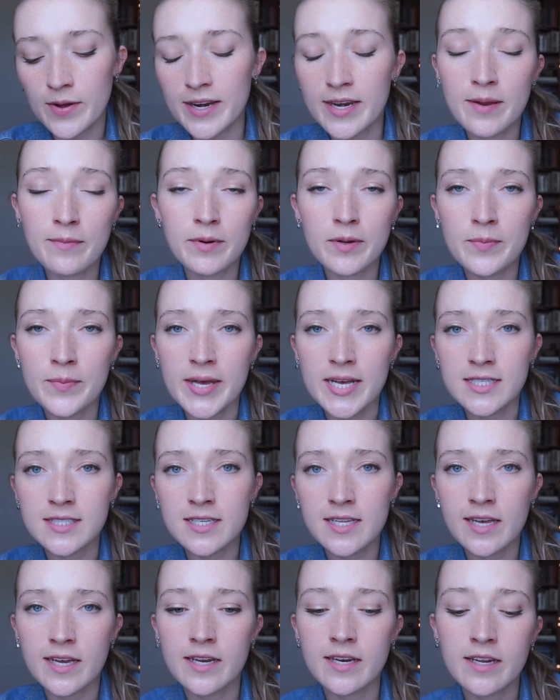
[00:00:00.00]
I named him
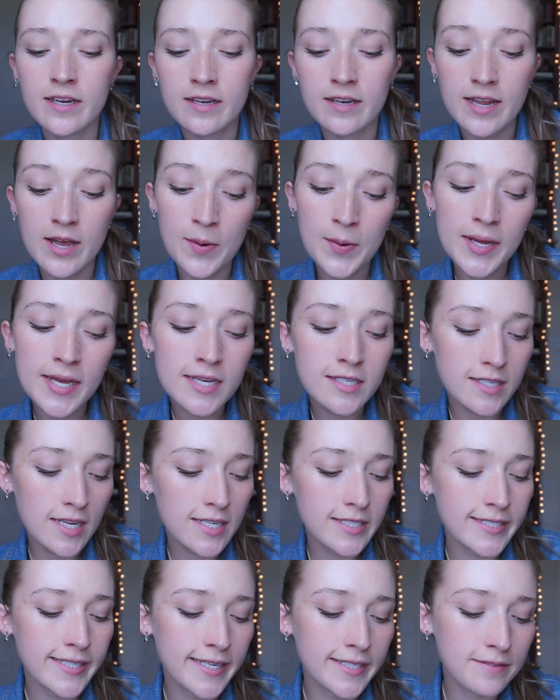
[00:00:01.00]
Aslan, and now he is
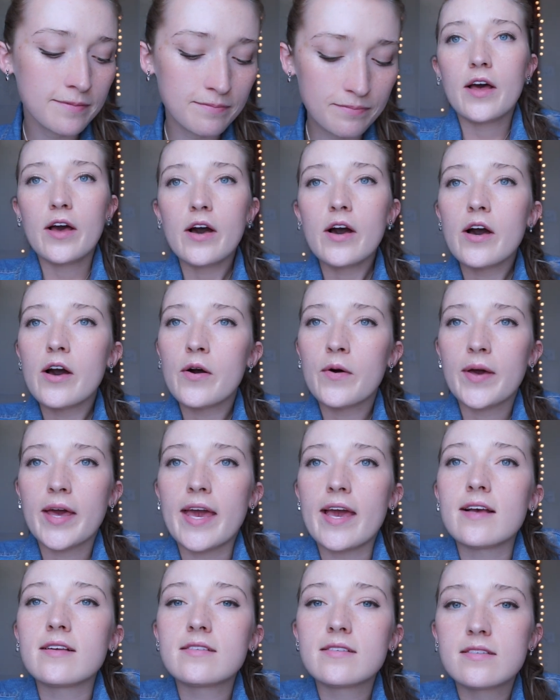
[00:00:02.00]
Aslan.
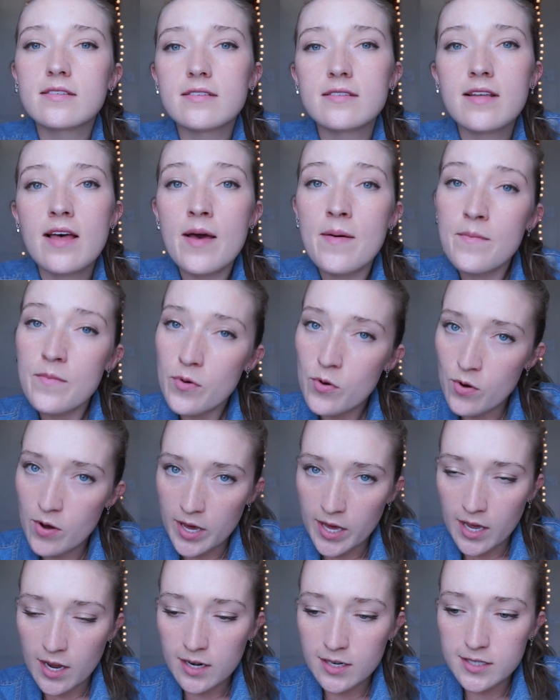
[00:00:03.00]
Okay, at some
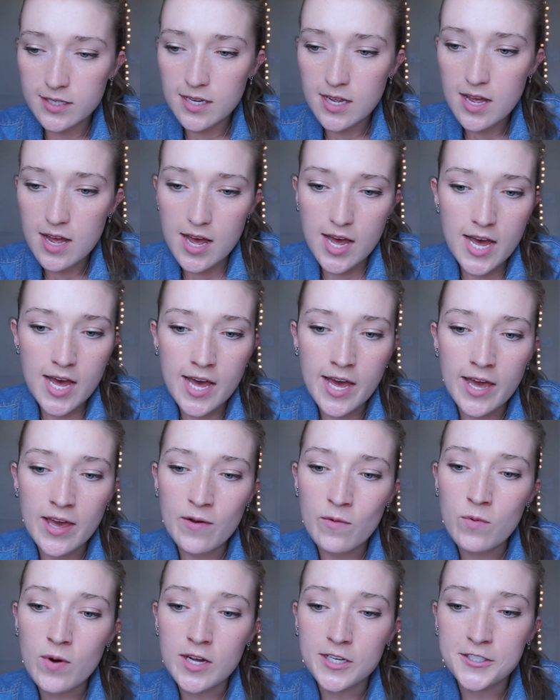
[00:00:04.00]
point I
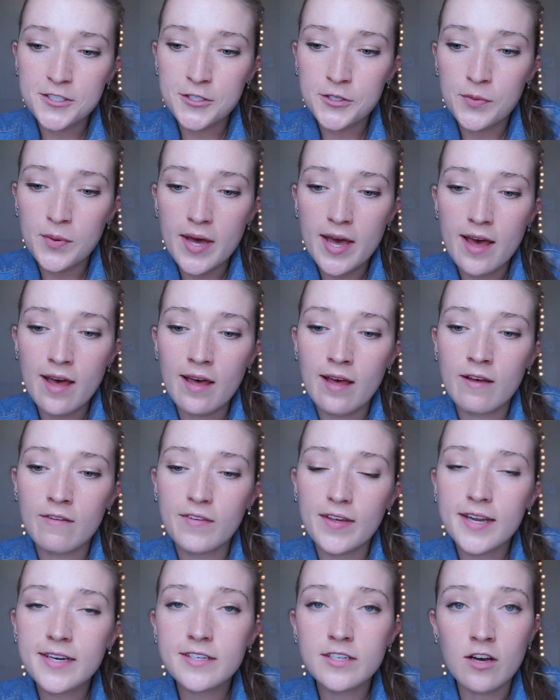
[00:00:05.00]
want to
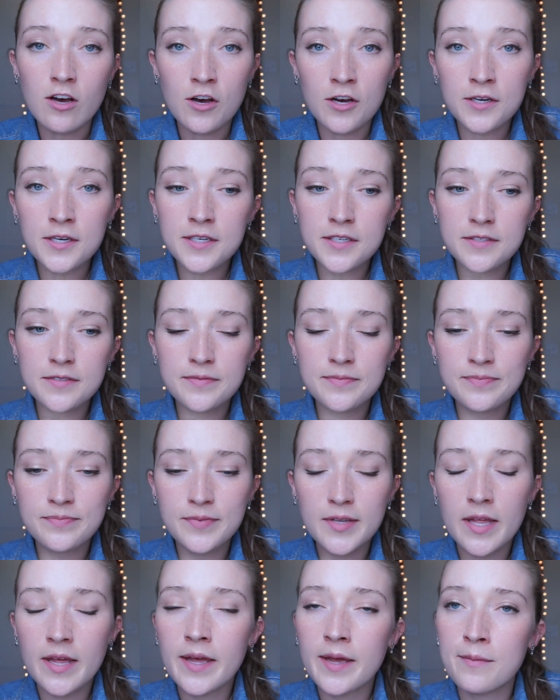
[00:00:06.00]
have a dog.
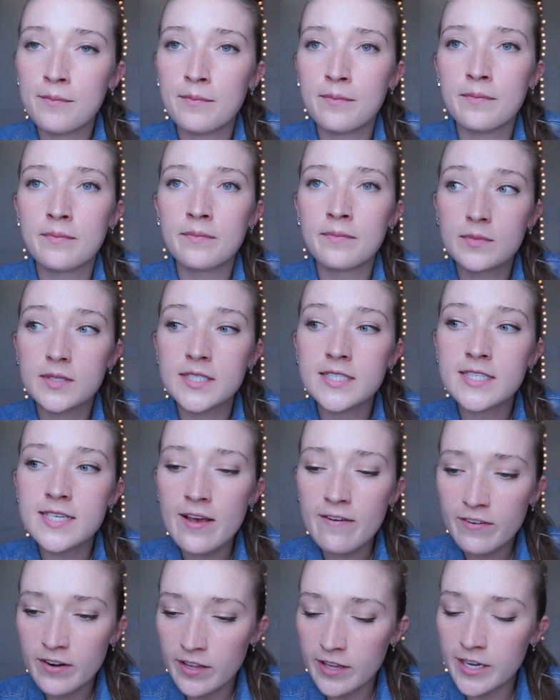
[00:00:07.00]
I'm
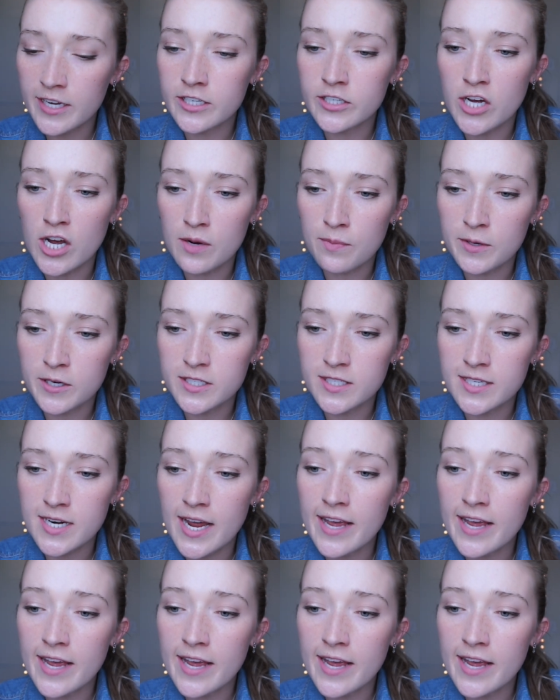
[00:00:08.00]
definitely a dog person.